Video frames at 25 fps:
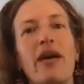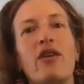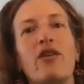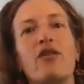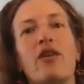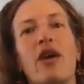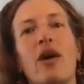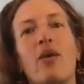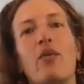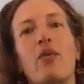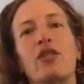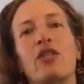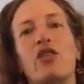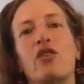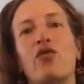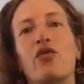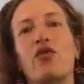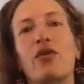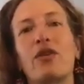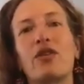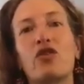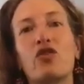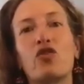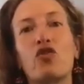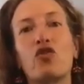You're not wishing for
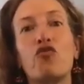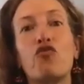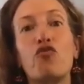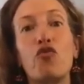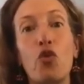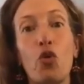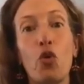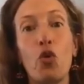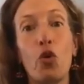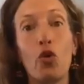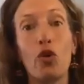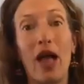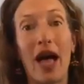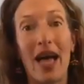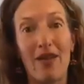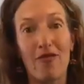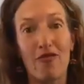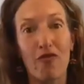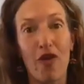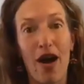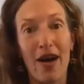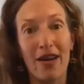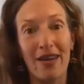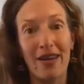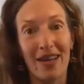its cruel,
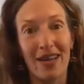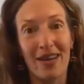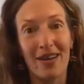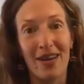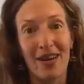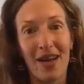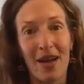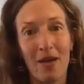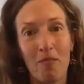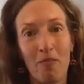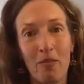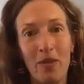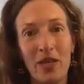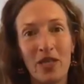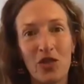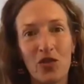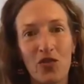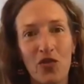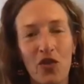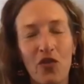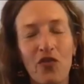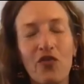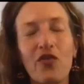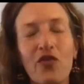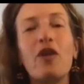ironic
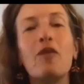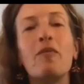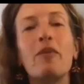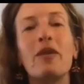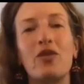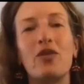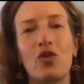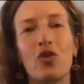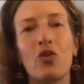misfulfillment.